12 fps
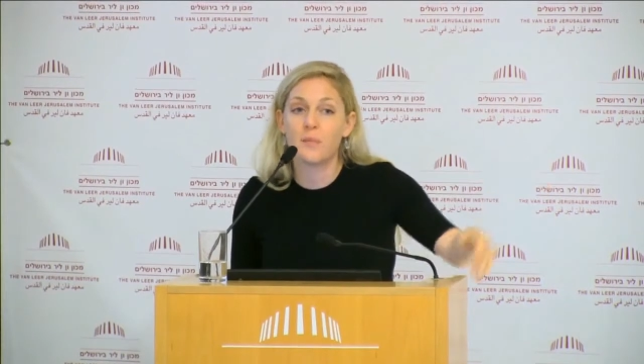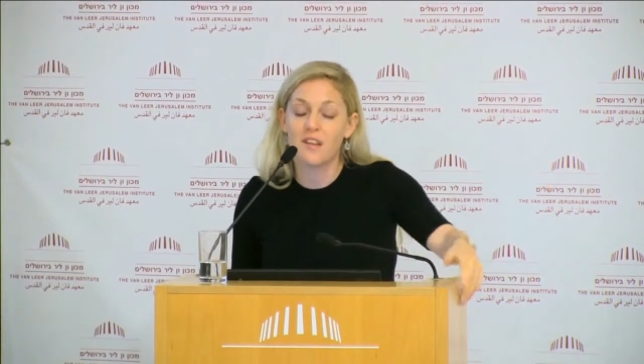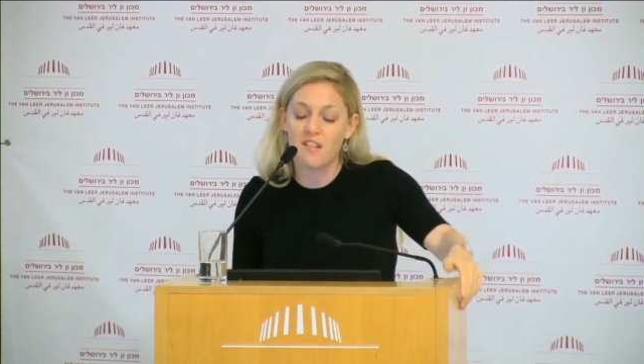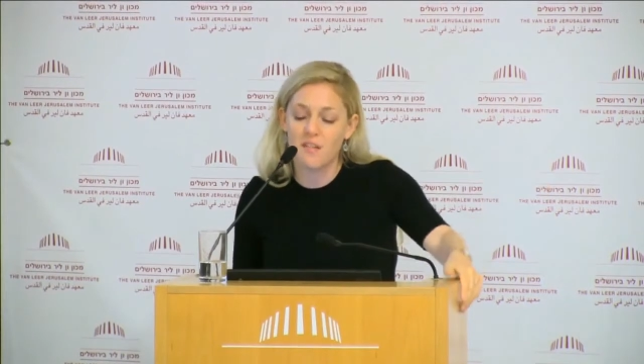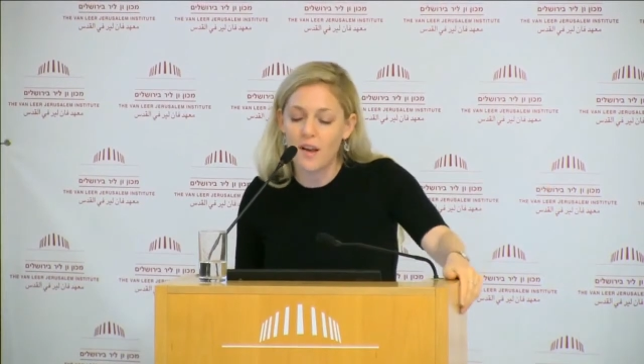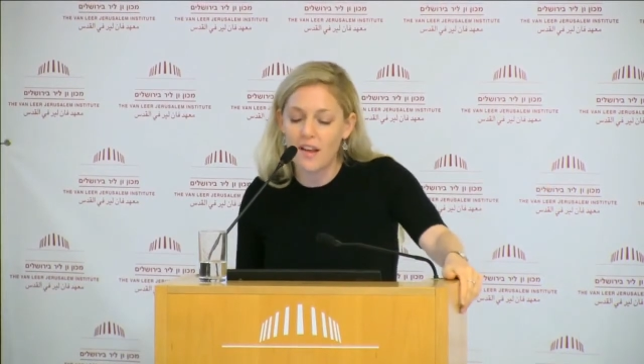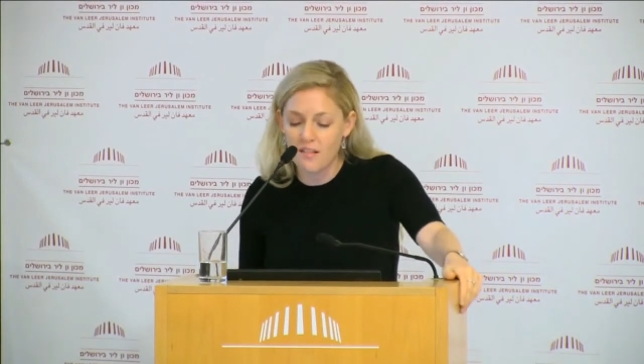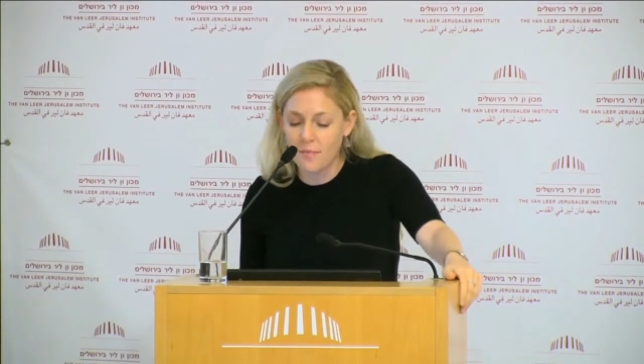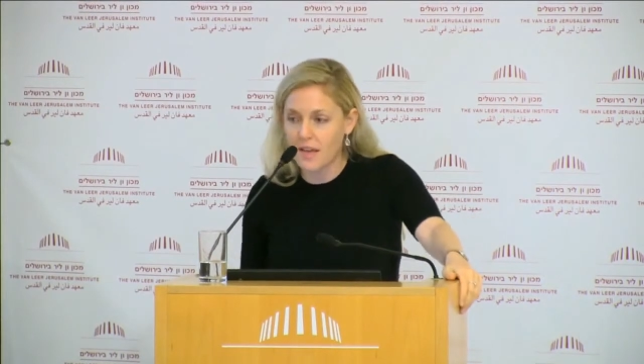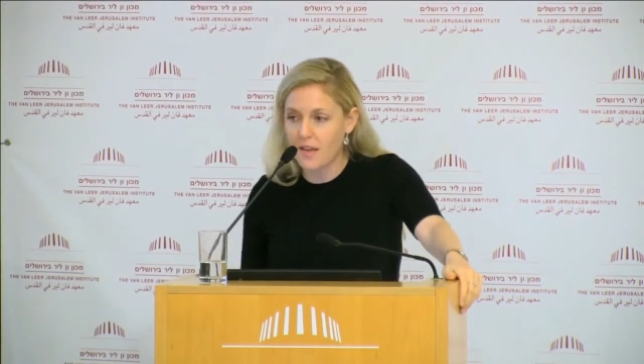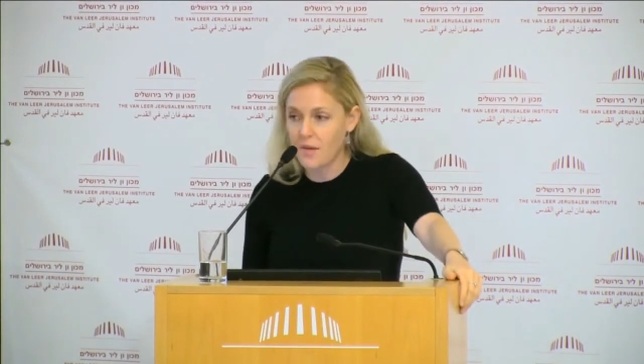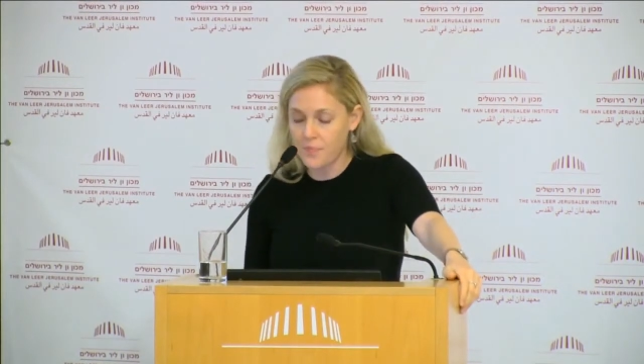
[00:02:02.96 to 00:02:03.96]
minutes while I
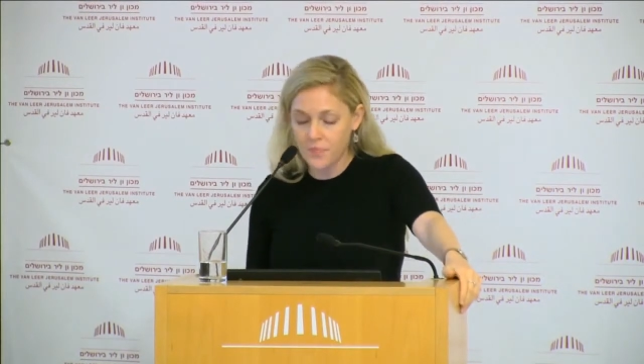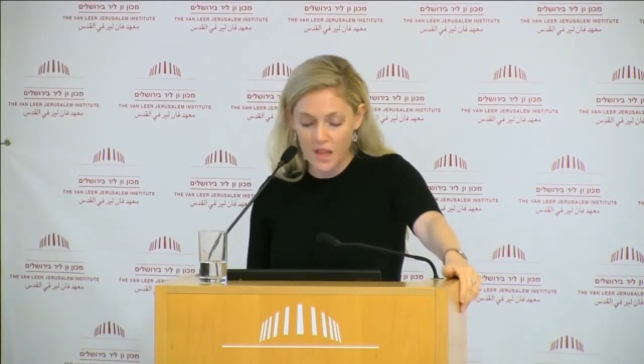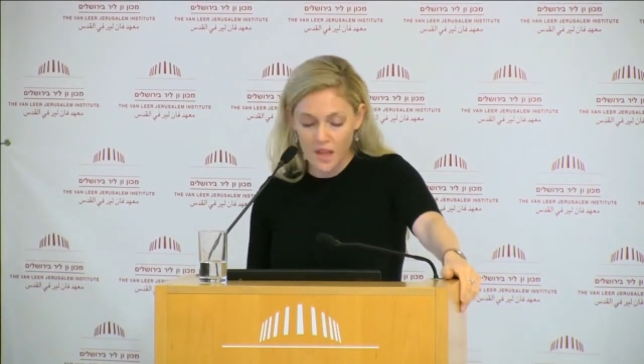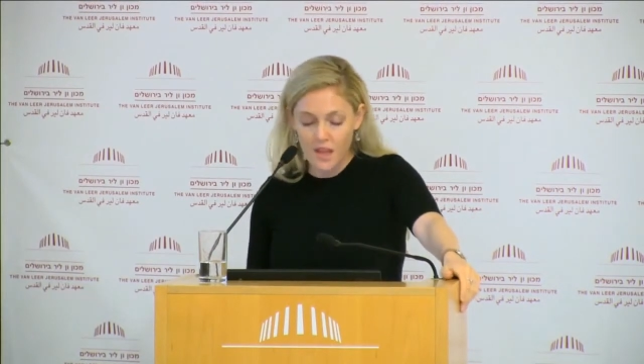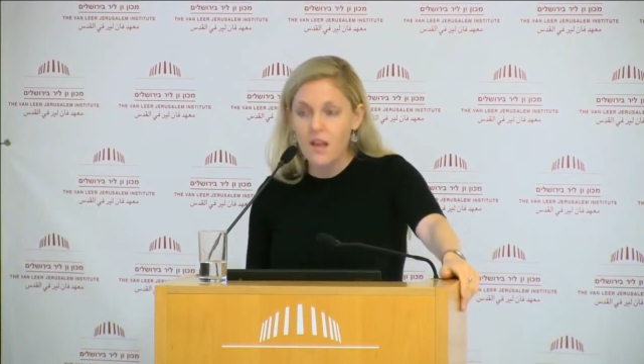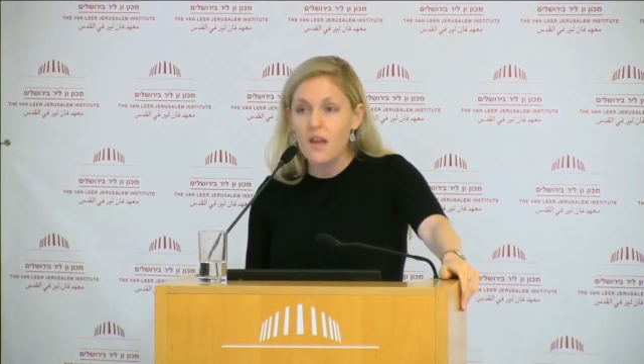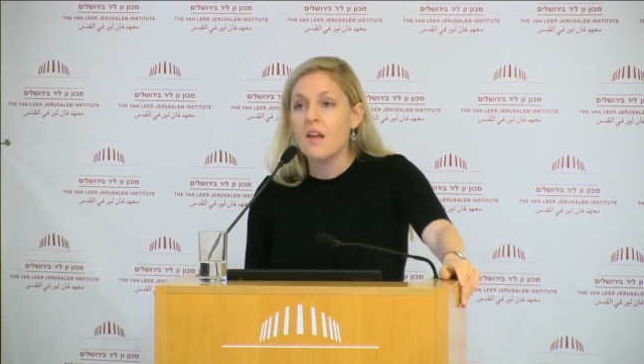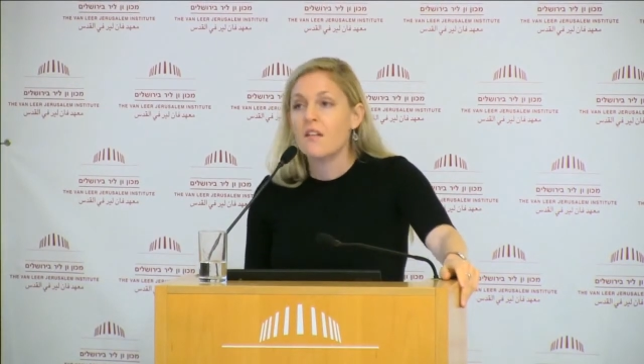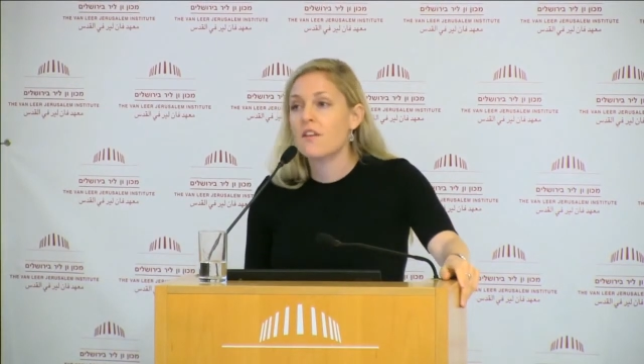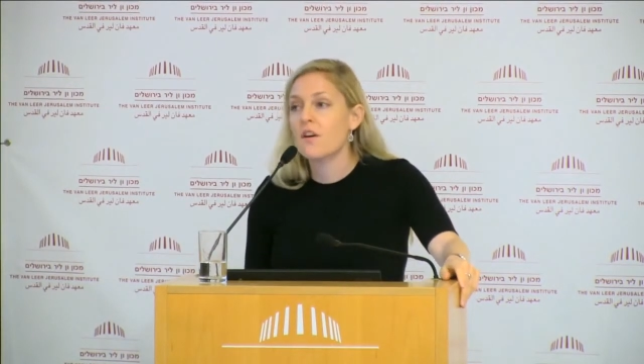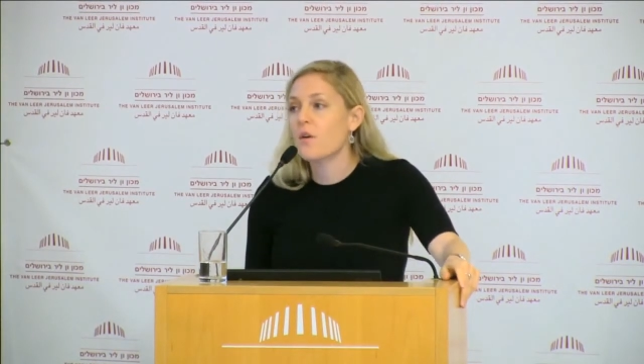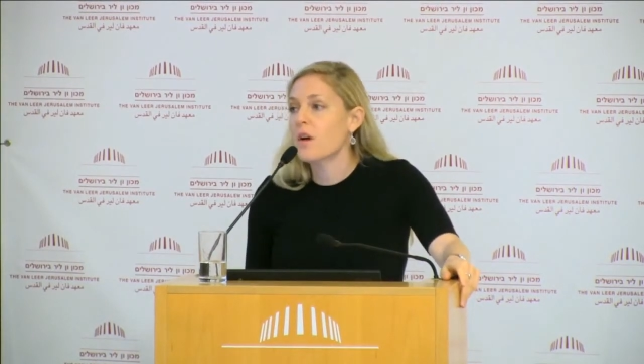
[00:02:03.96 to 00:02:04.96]
speak.
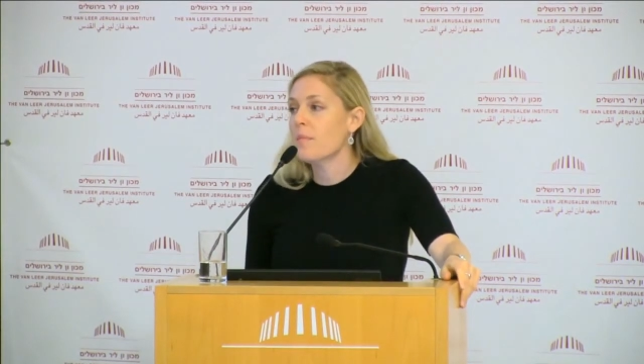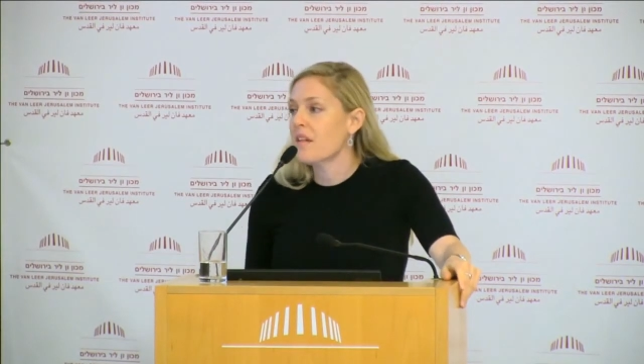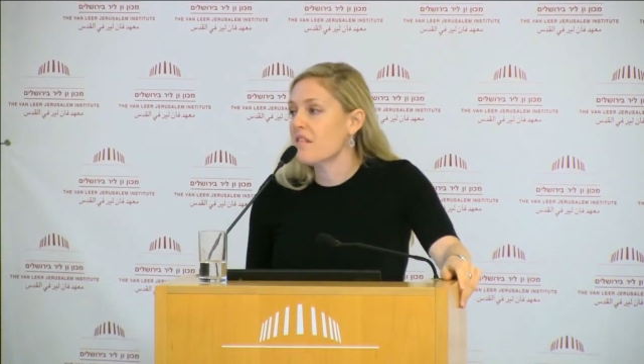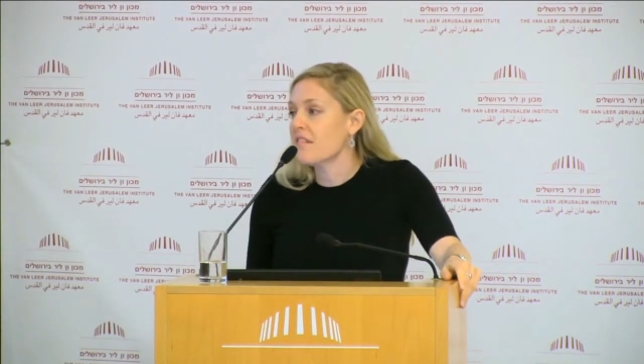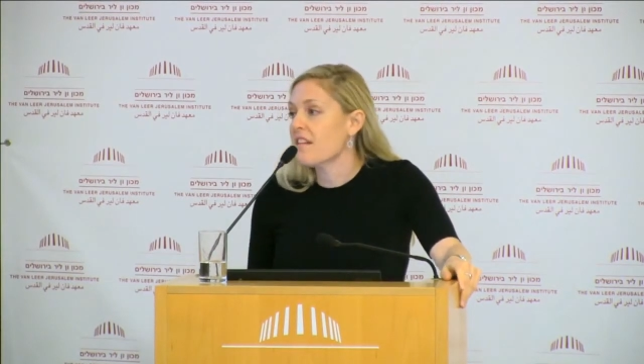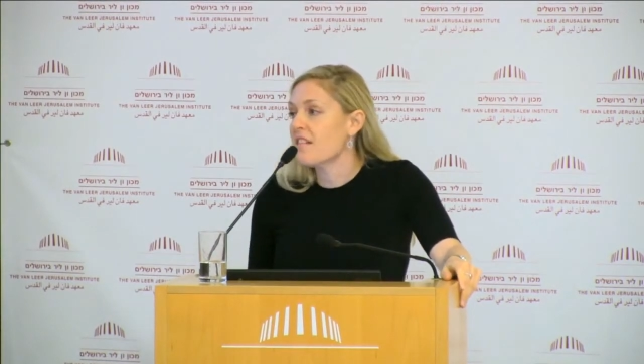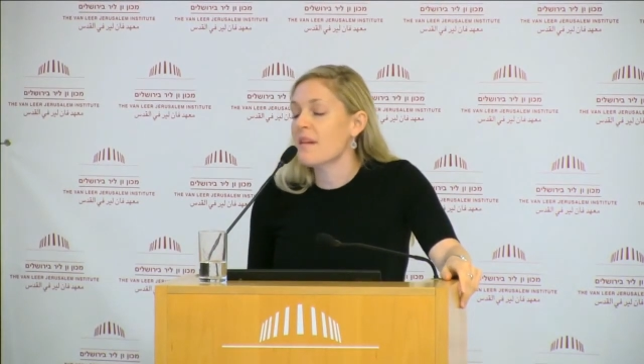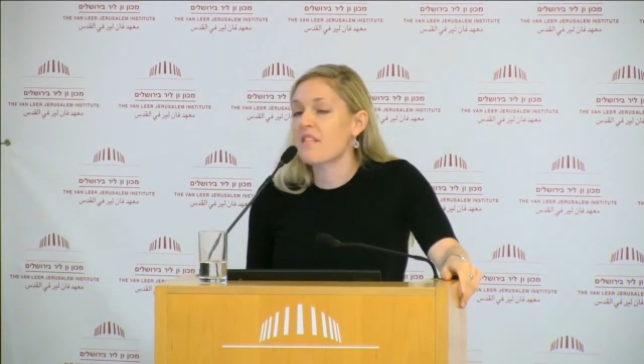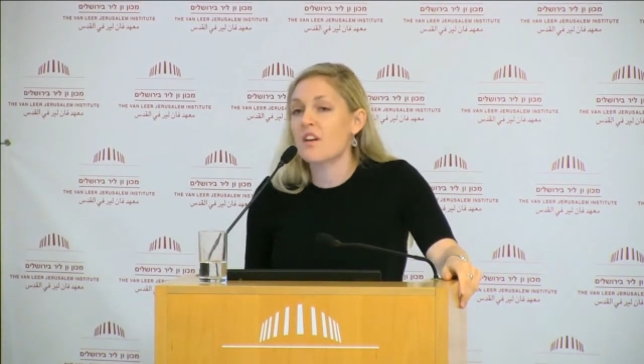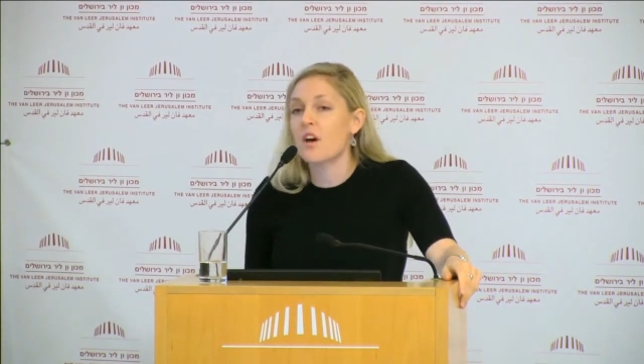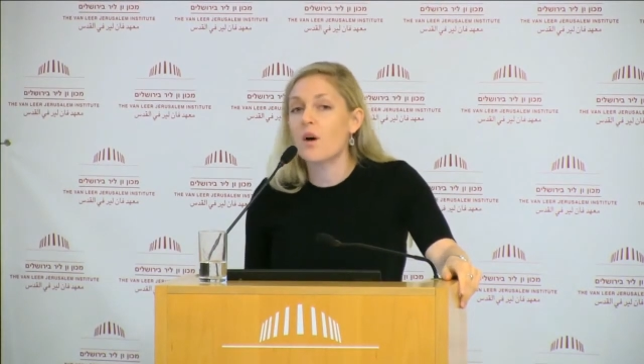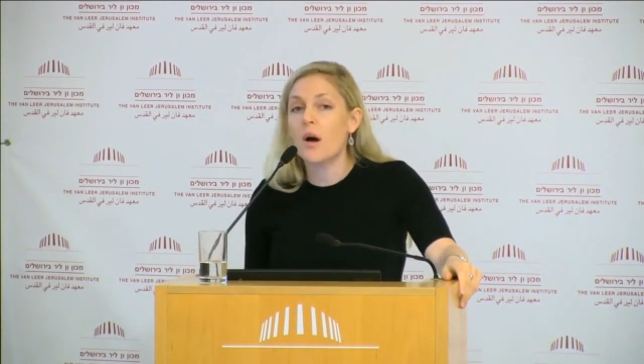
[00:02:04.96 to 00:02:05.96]
So about six months ago,